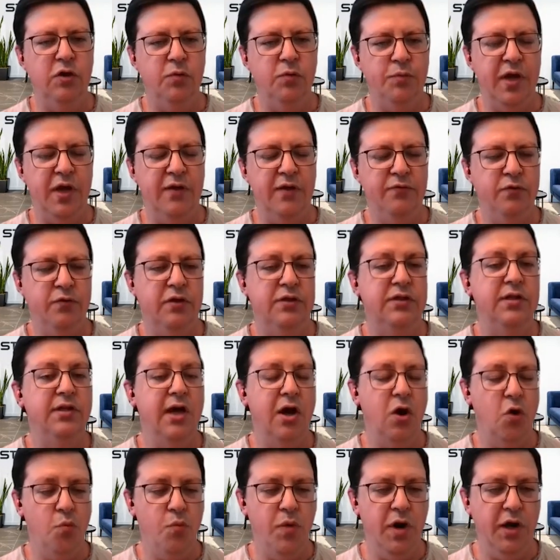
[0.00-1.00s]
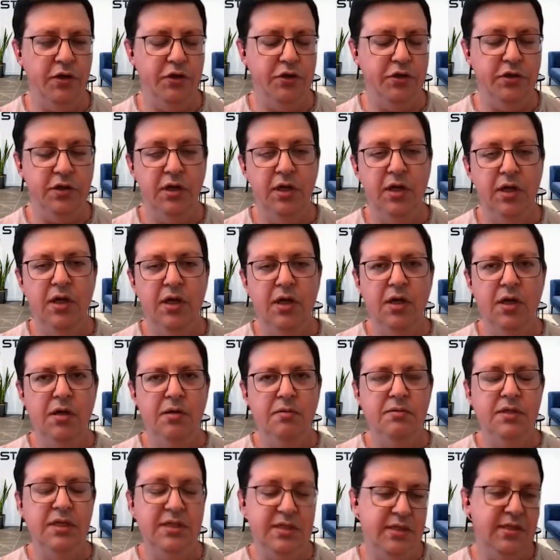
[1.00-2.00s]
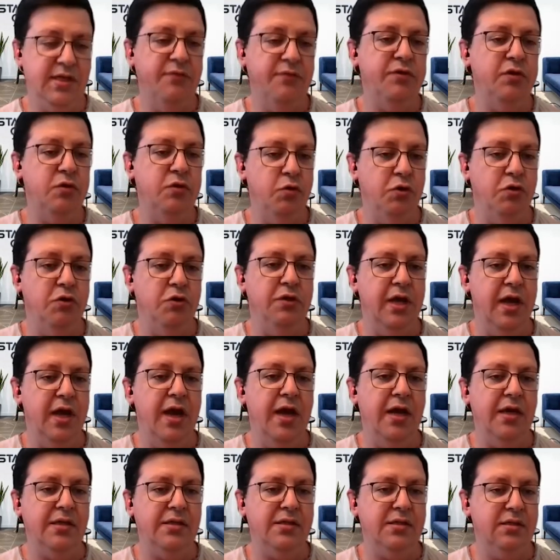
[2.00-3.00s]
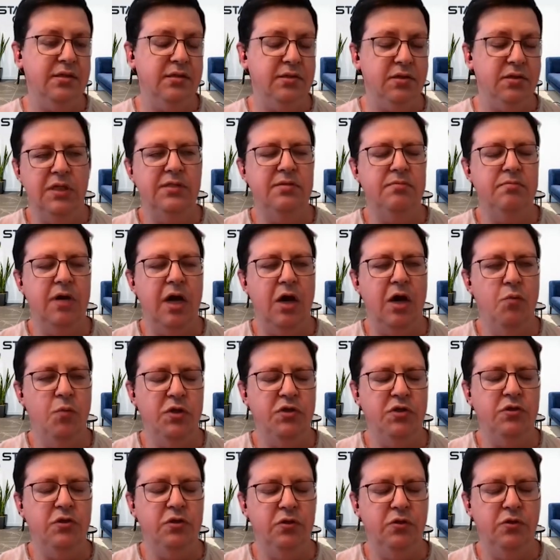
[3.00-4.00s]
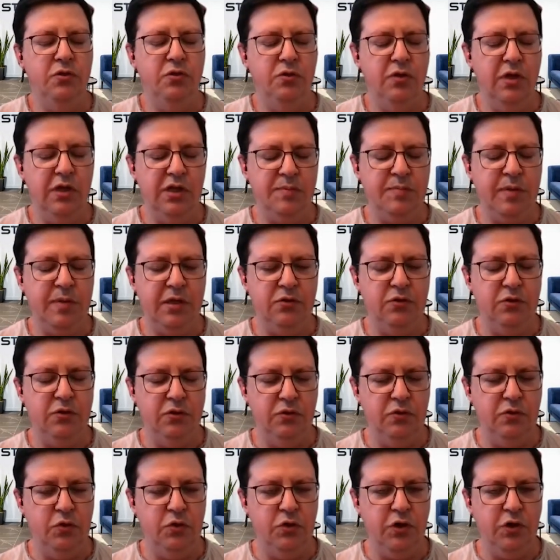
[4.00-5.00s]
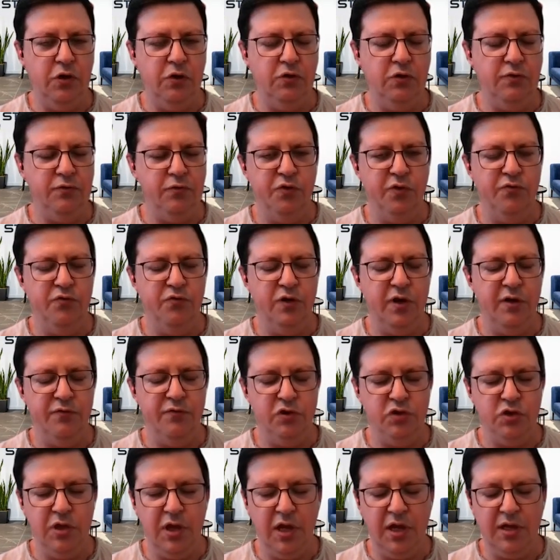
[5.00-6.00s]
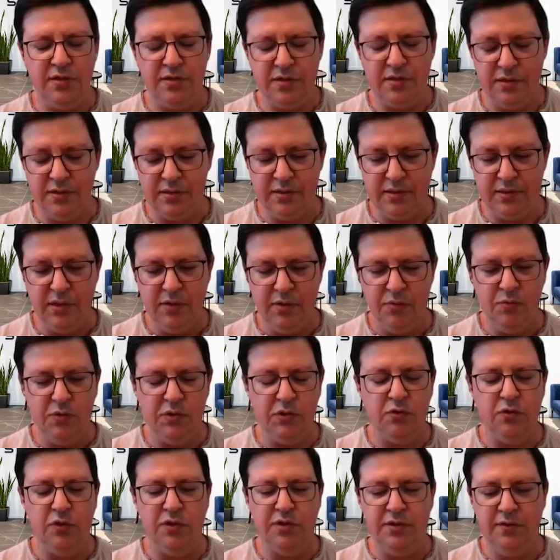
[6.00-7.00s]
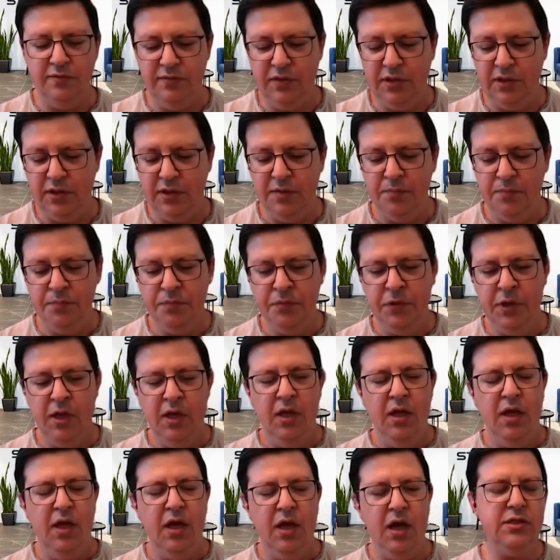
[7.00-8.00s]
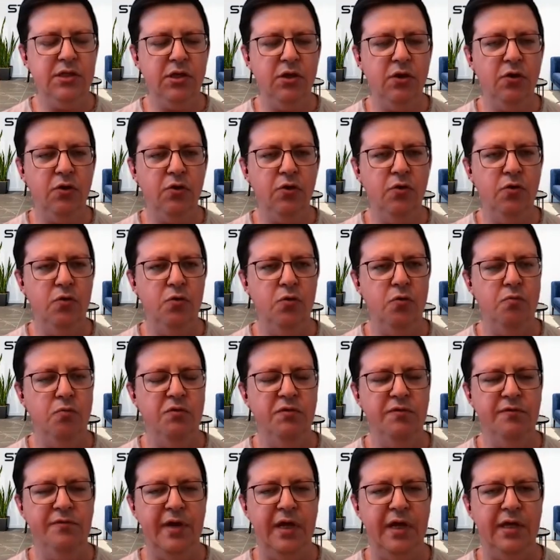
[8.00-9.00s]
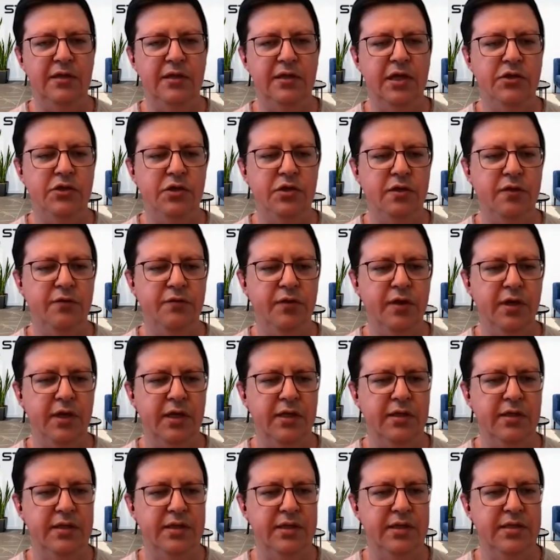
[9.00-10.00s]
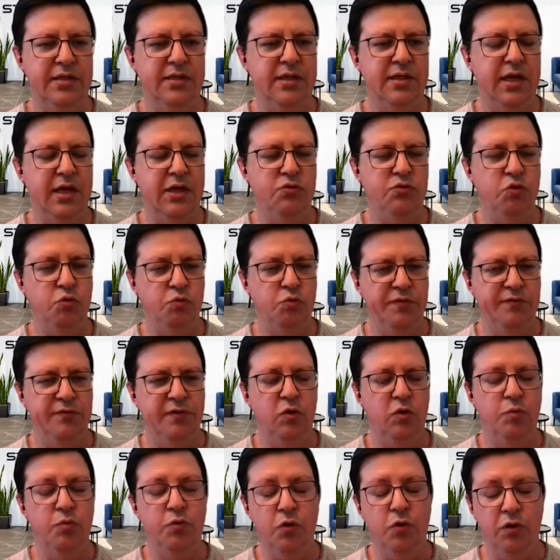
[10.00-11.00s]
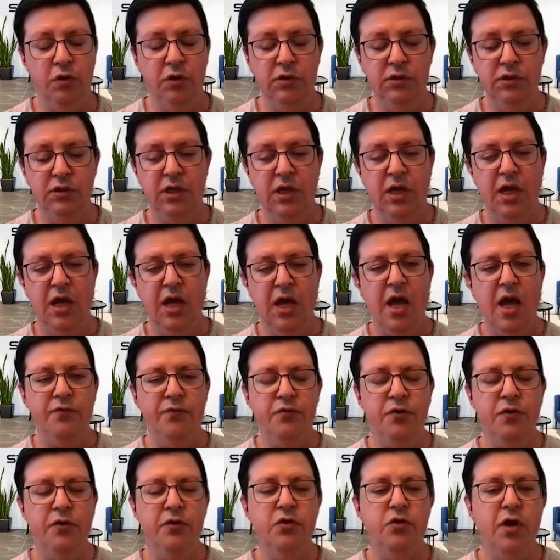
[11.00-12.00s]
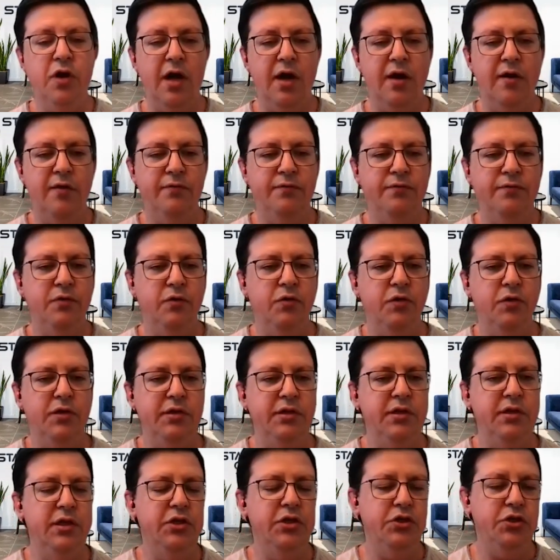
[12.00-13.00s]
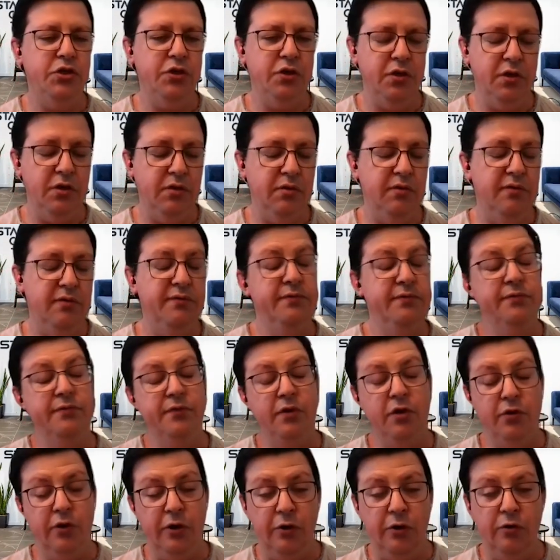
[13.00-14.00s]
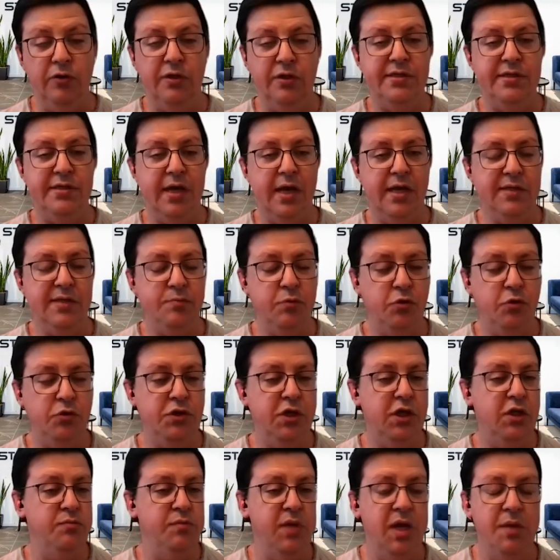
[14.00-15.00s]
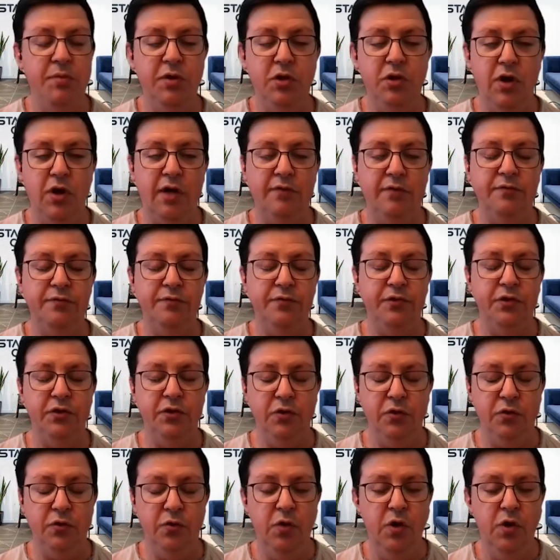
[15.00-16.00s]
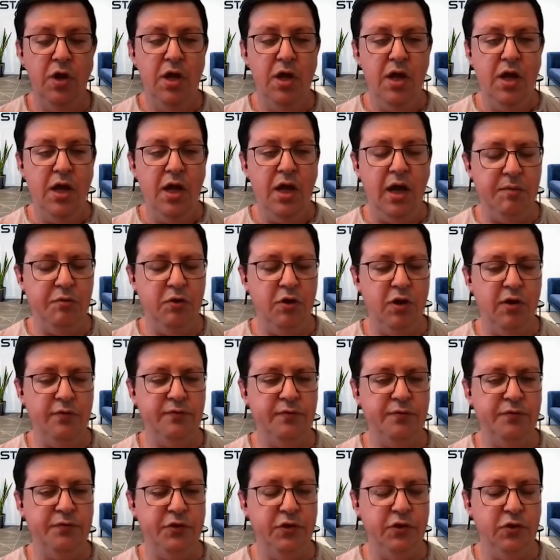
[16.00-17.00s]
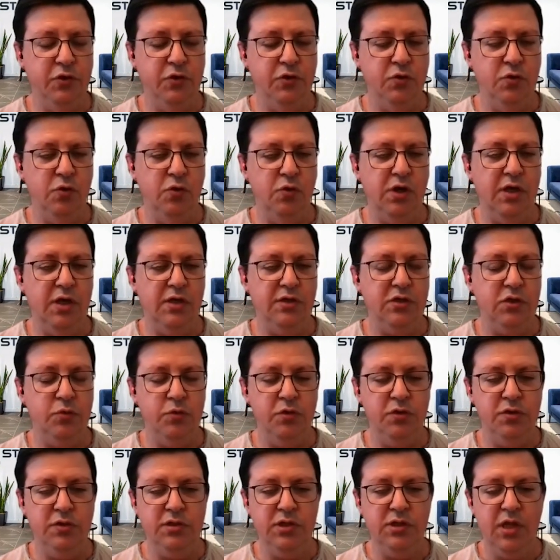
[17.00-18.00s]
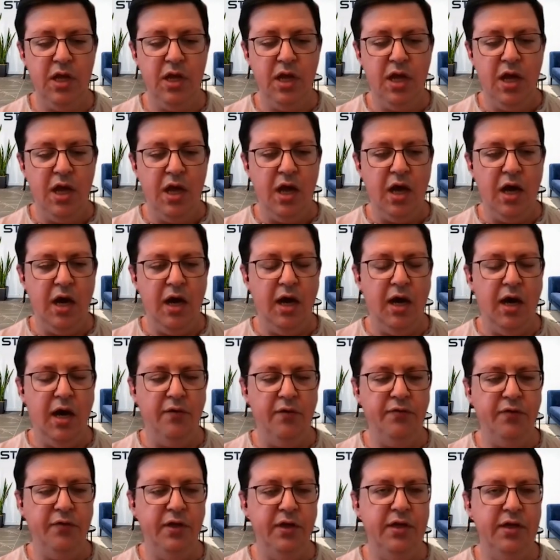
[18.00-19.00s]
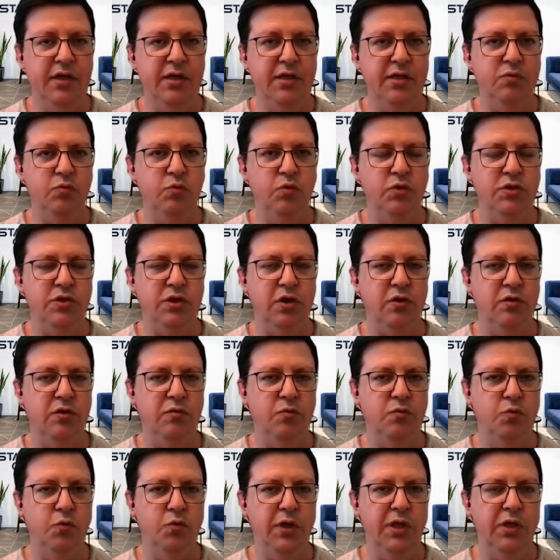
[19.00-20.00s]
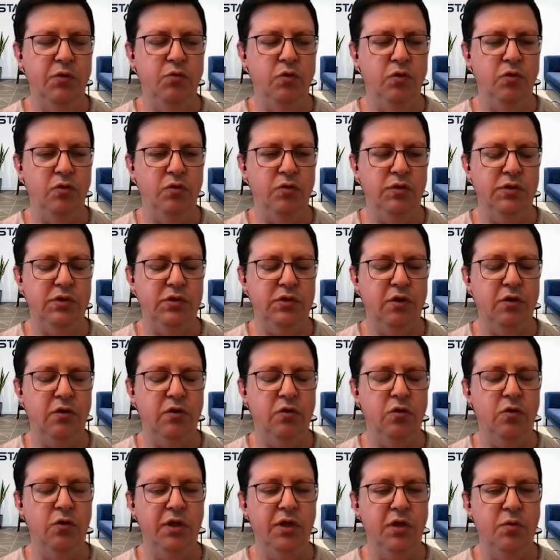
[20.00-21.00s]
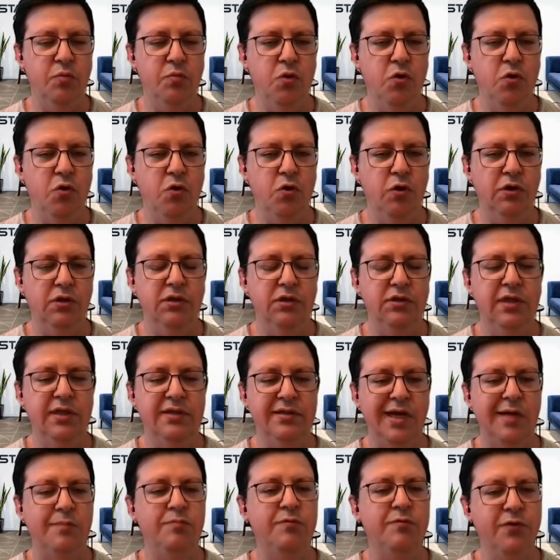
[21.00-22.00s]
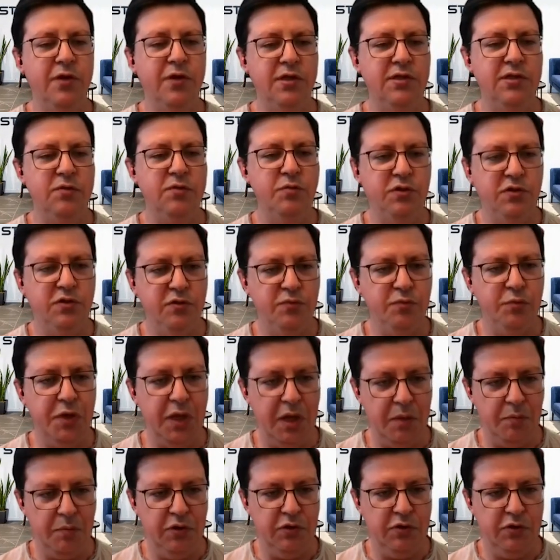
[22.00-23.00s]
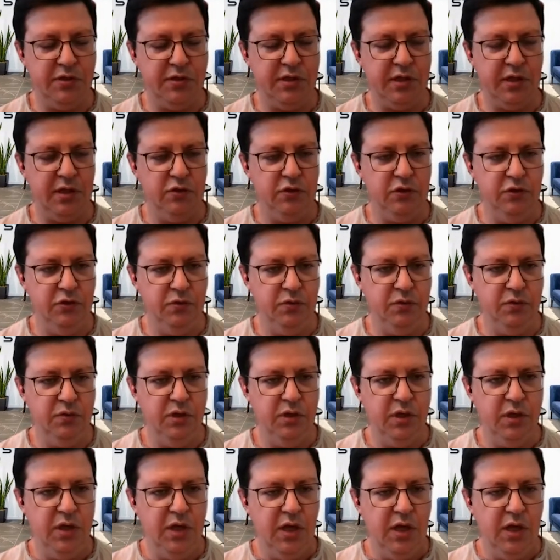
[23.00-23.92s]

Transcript: they're going to pay for it and how much this is something we're going to ask but how much do you expect to, to charge for every average license it's your acv so validation i think at this stage will be very important after you have your initial very early sales motion maybe you have a few maybe have a few customers. Uh, I think we start we will start looking more on the type of customers you will be able to sell to.